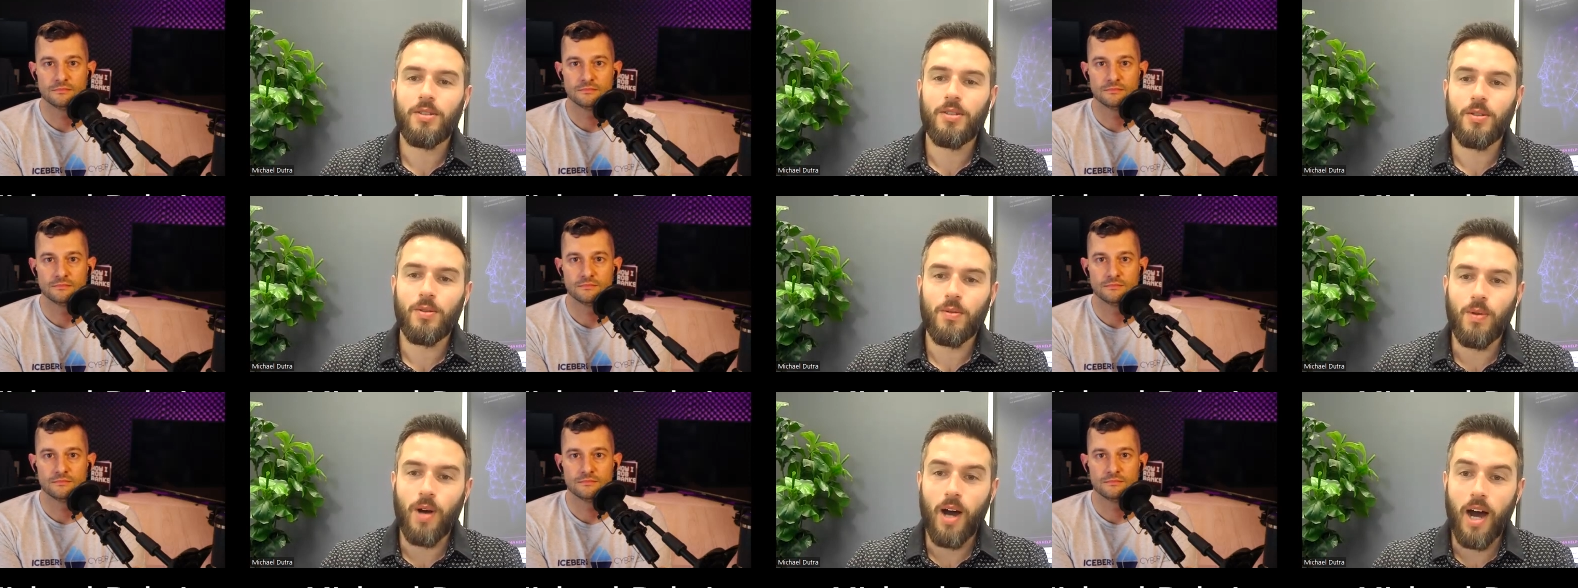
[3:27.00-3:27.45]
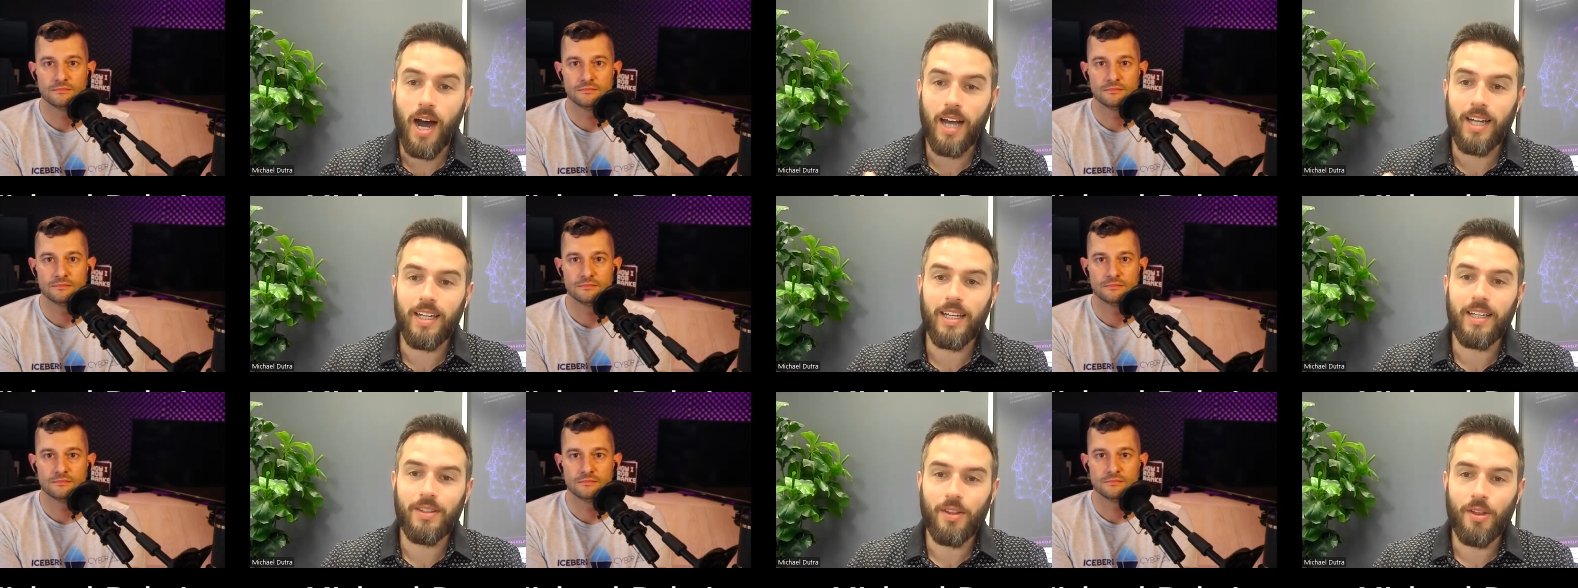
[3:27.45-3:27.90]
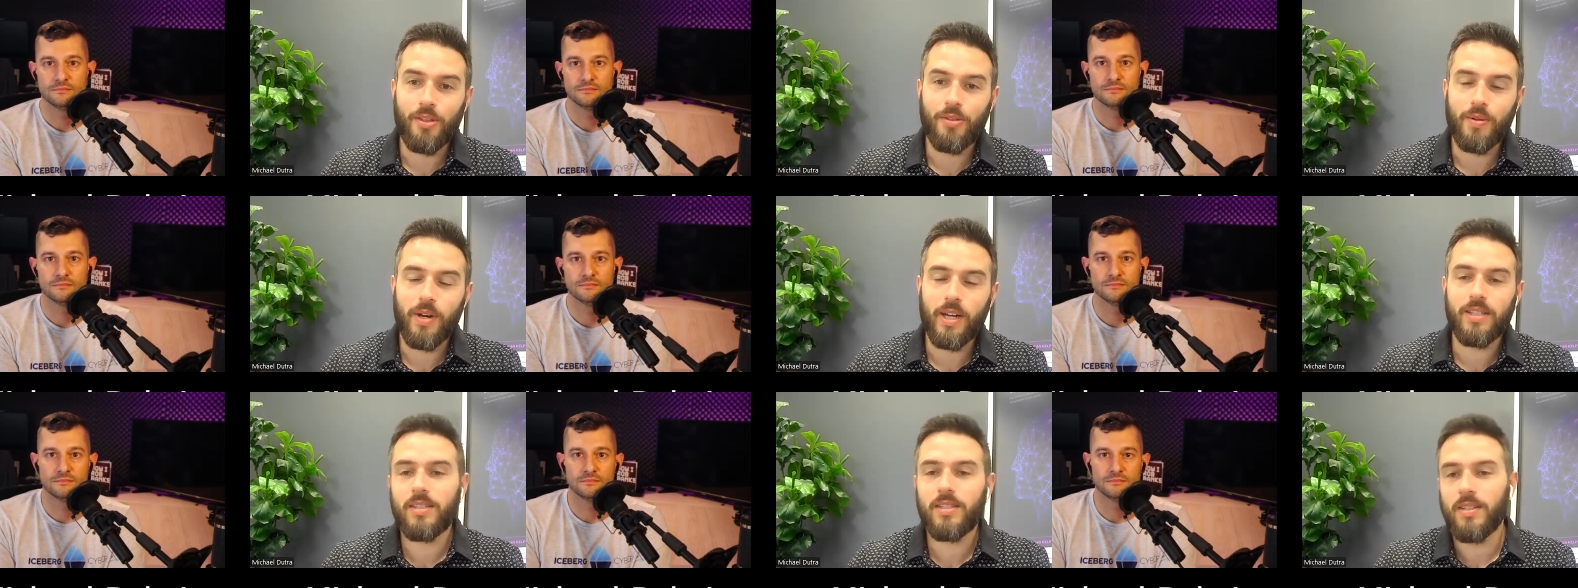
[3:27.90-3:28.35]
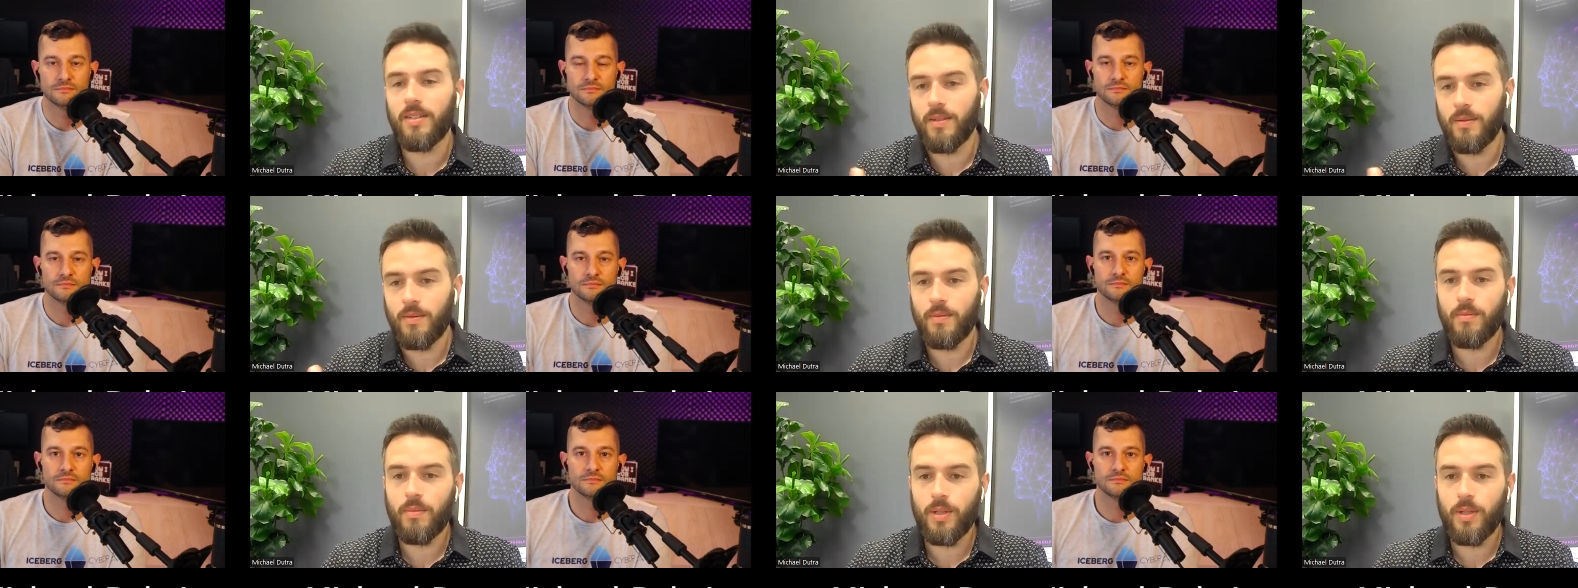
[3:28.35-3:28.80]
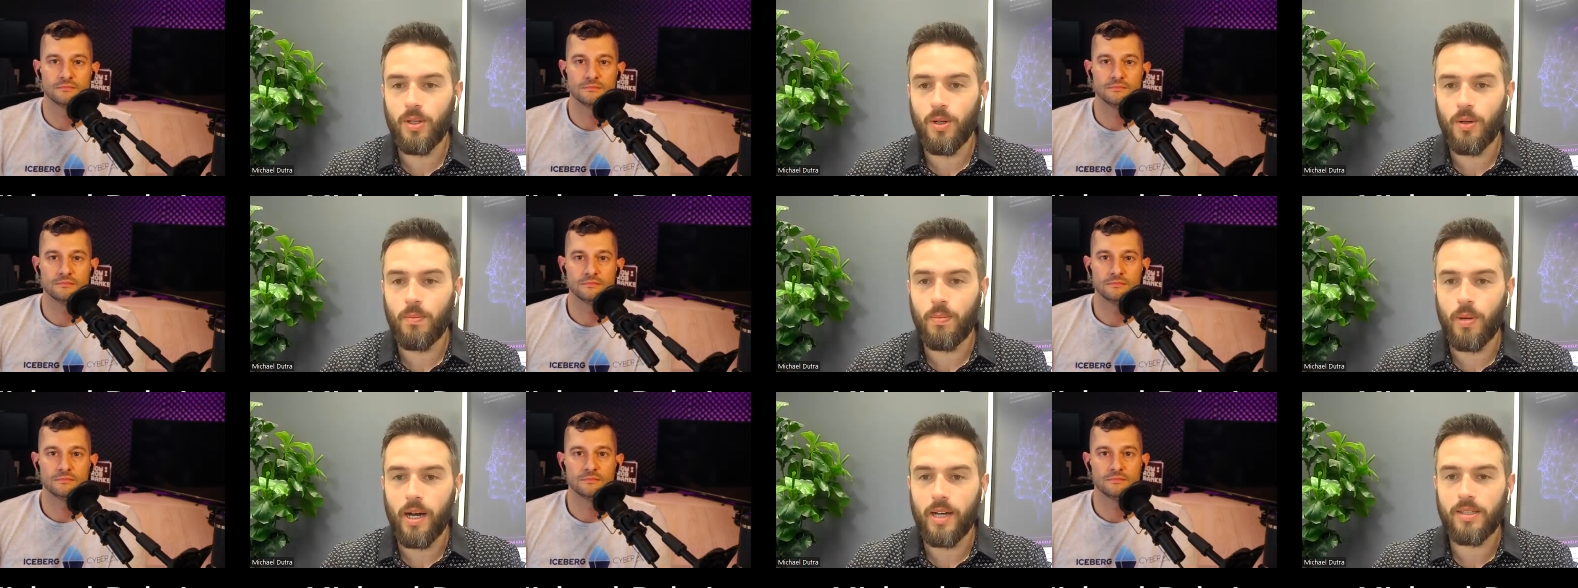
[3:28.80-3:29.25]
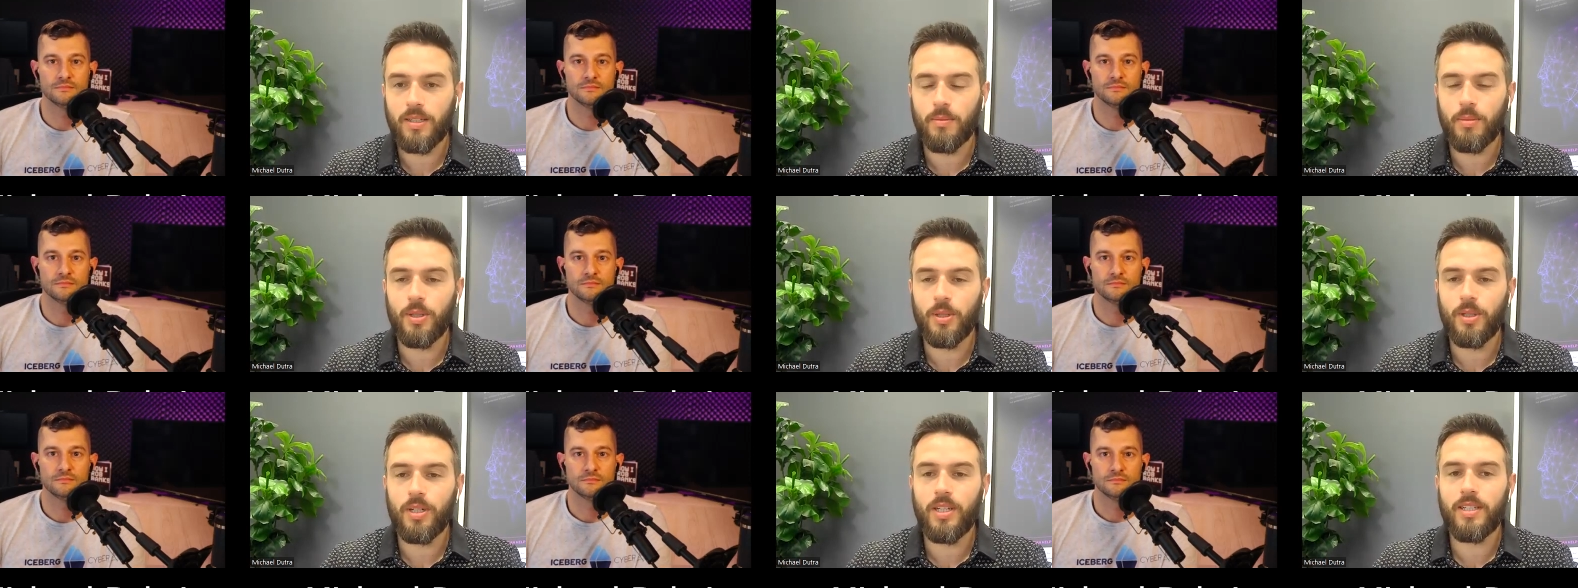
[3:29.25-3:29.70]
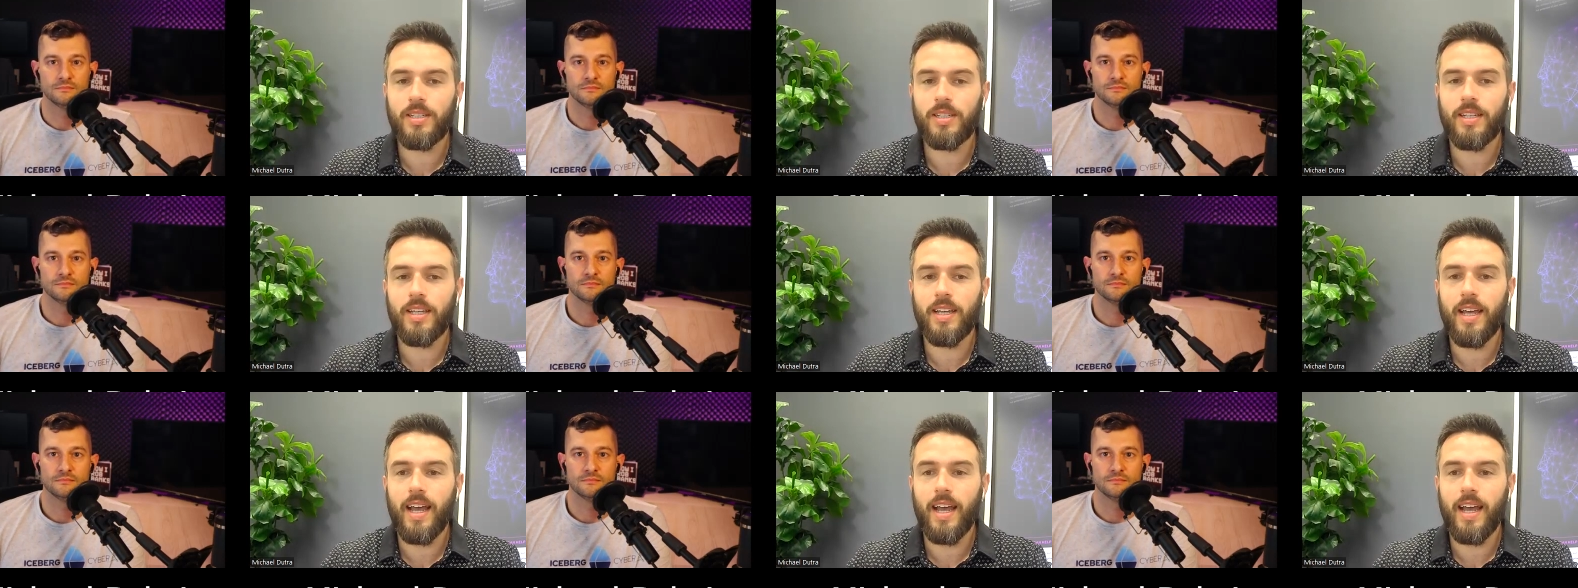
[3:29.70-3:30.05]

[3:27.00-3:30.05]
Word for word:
Speaker 1: to highlight the threats and you know possibilities,